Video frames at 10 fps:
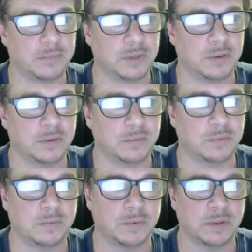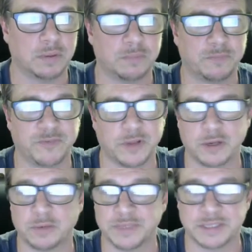You will fill out
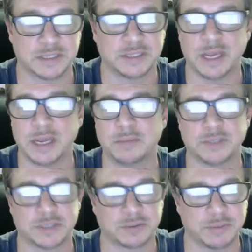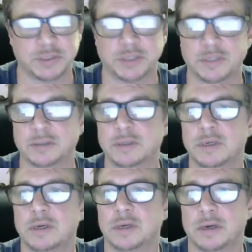your business name, description,
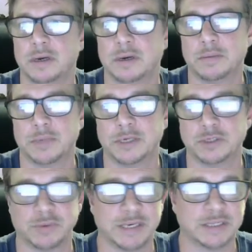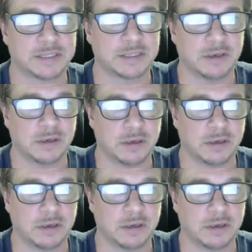address.